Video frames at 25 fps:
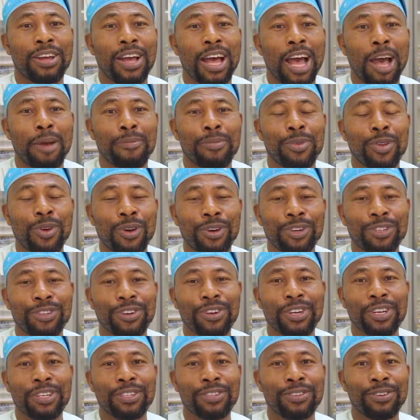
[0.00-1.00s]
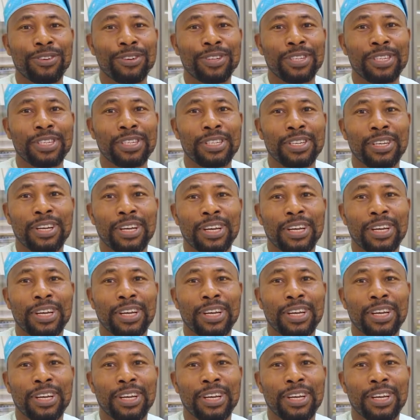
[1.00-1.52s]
Abduction is not